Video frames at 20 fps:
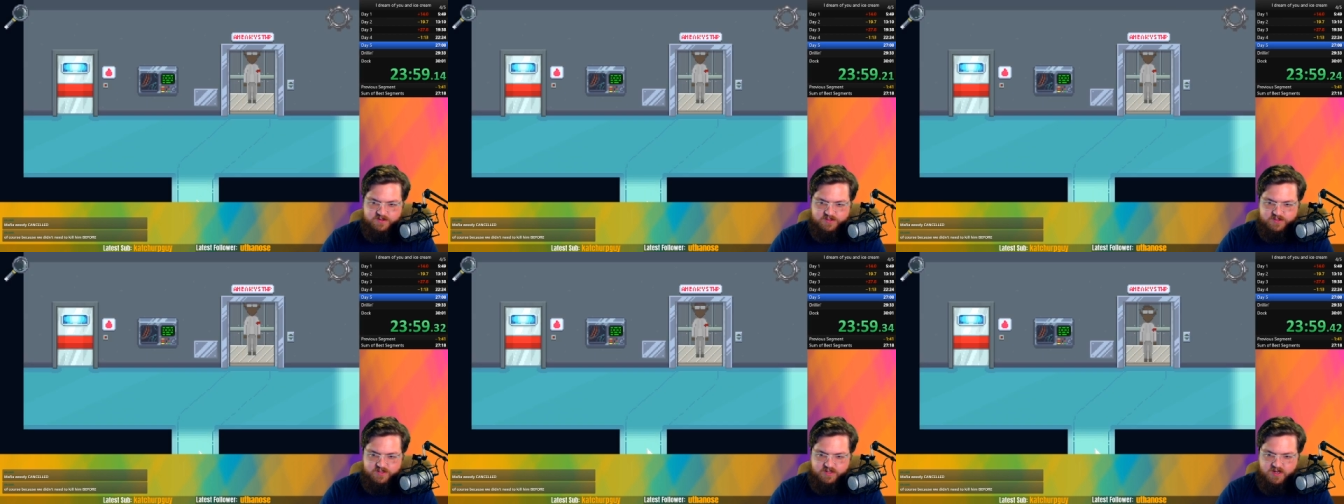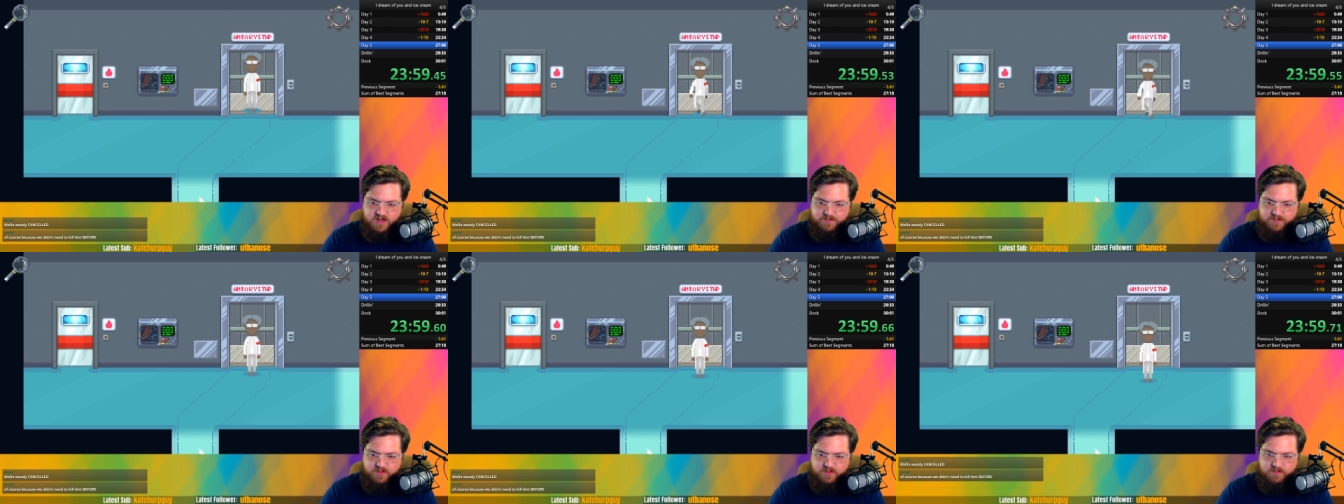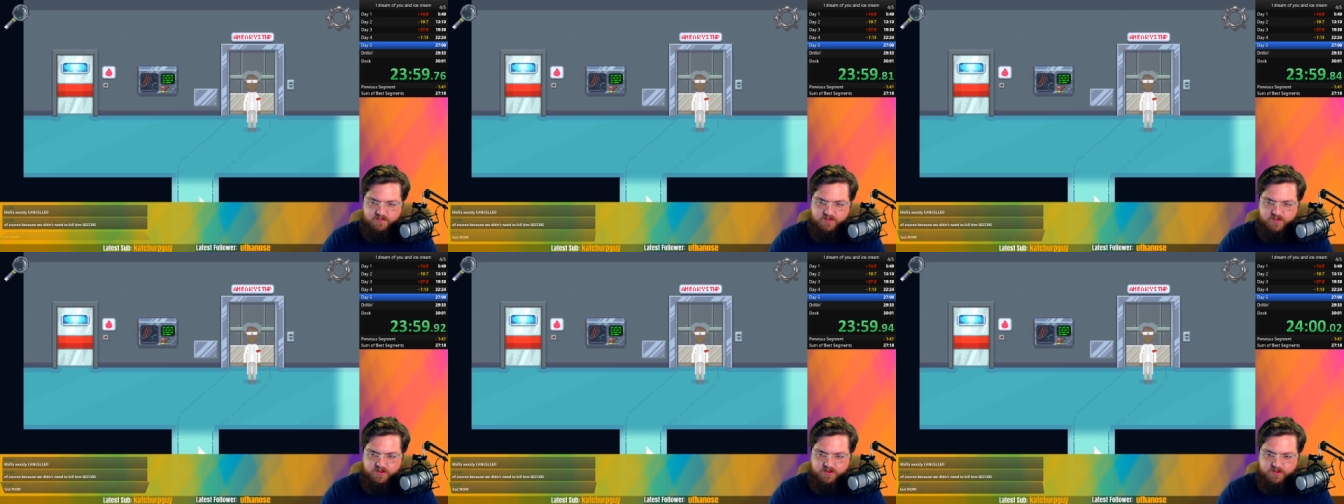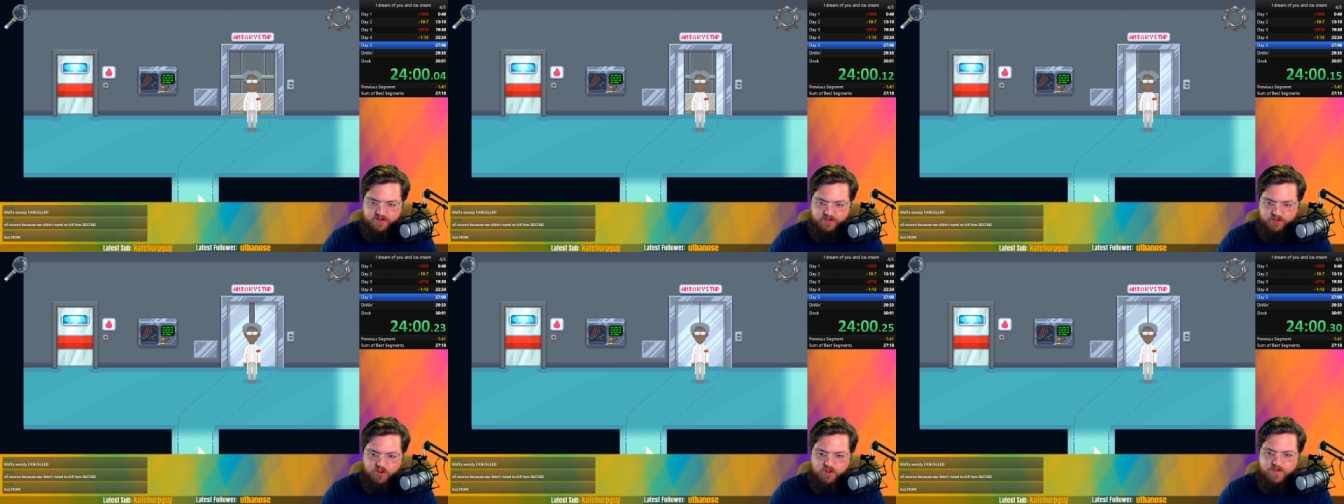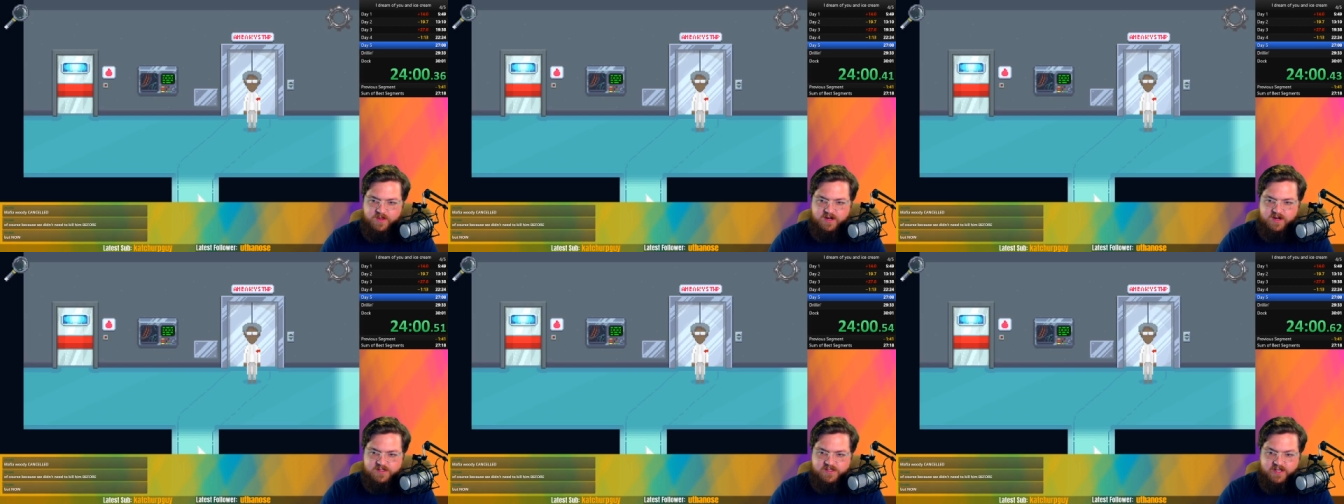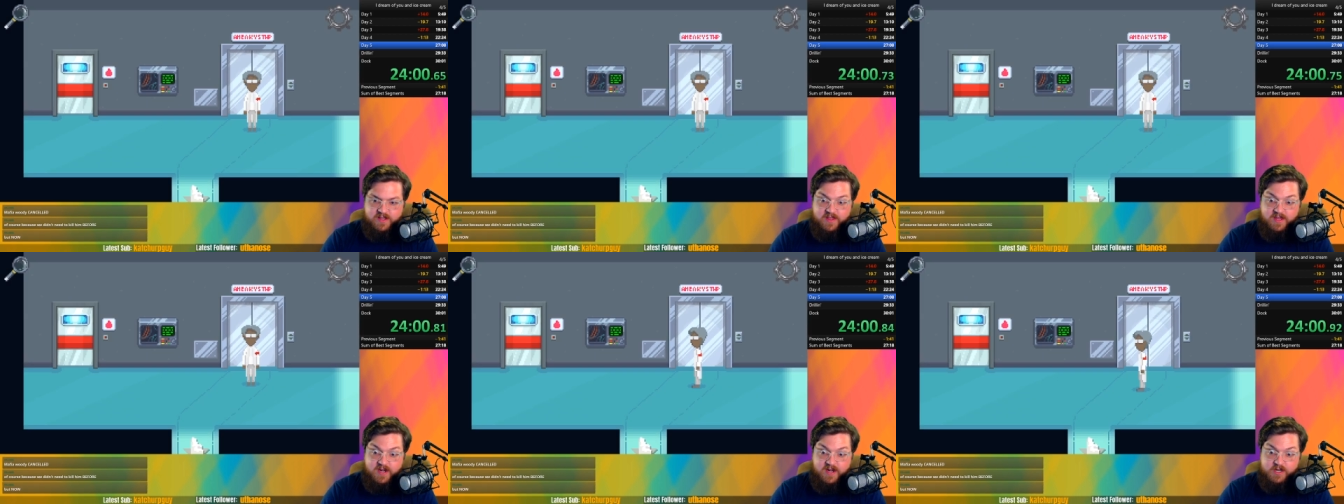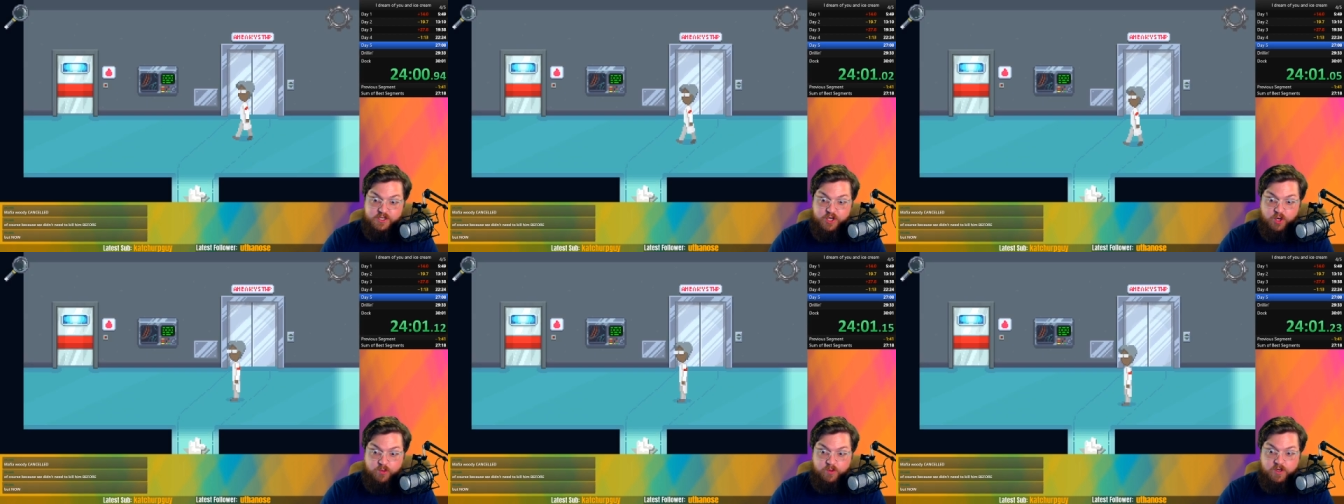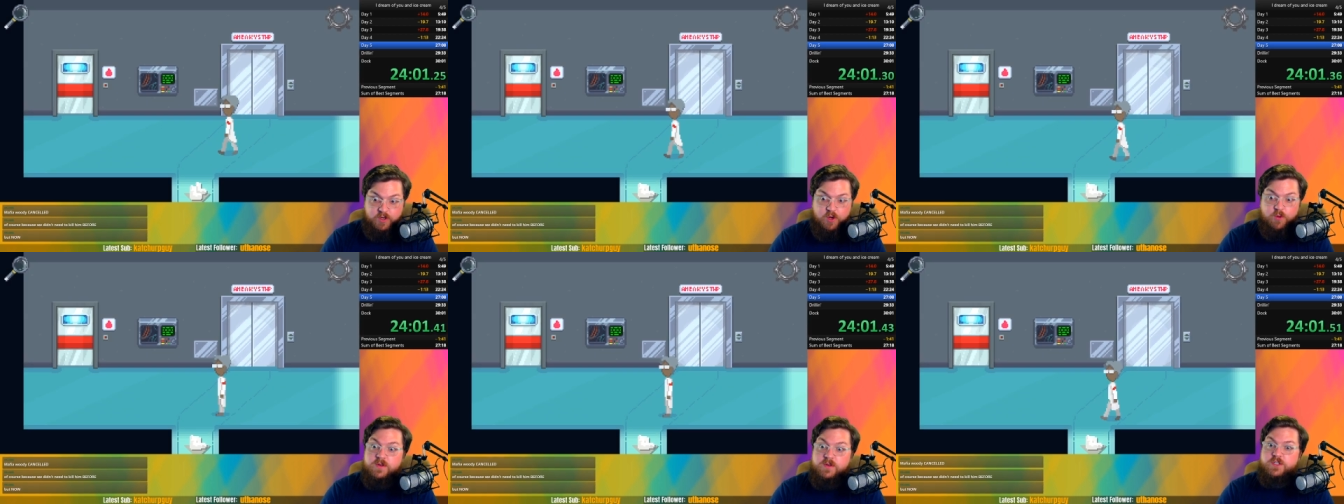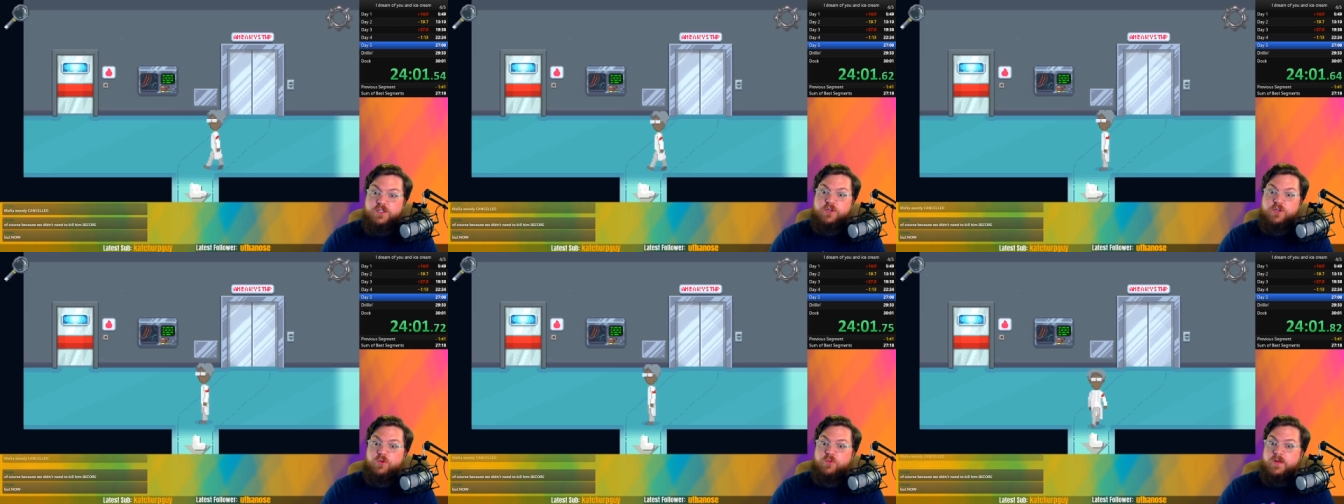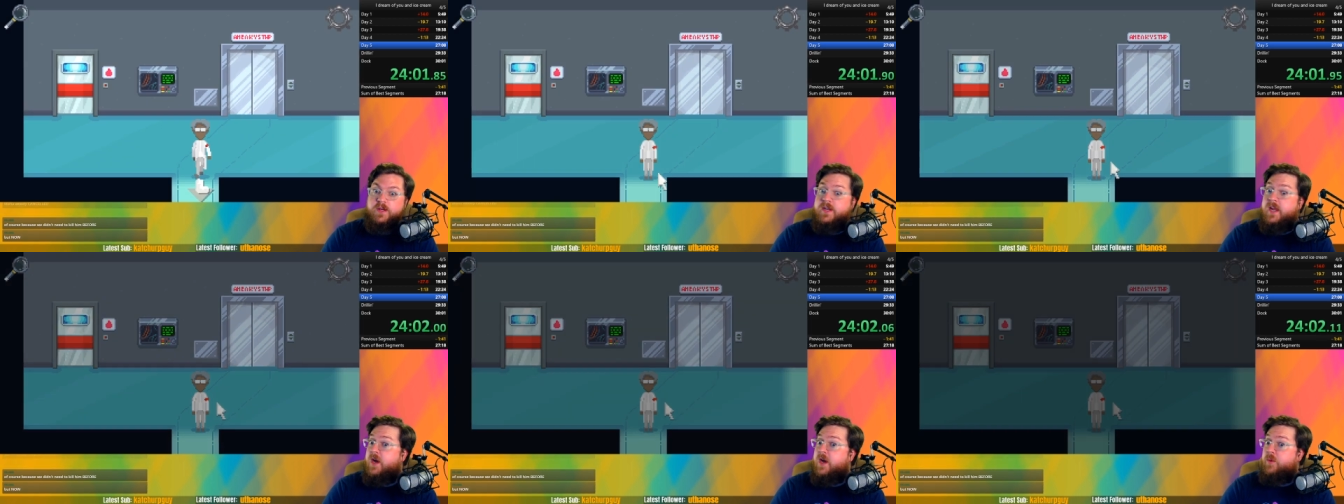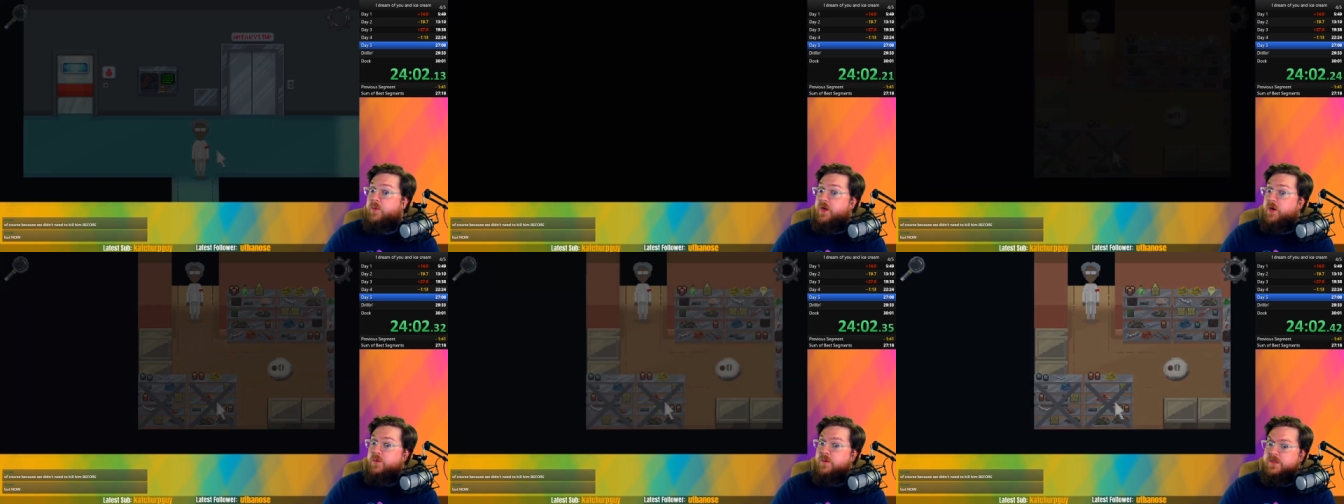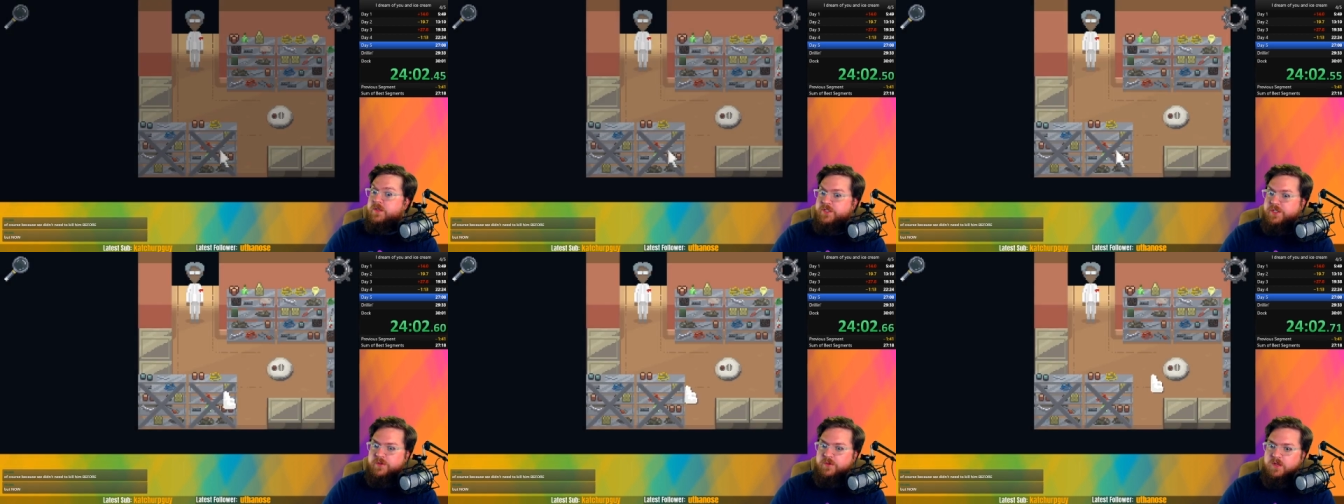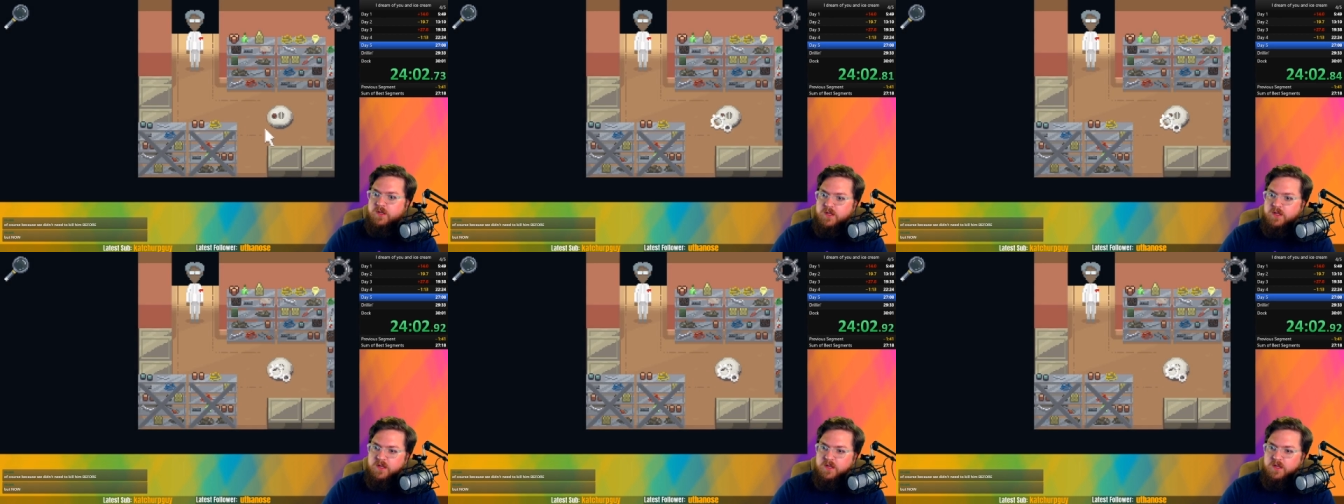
couple the the room that I said that I don't go into, we now go into.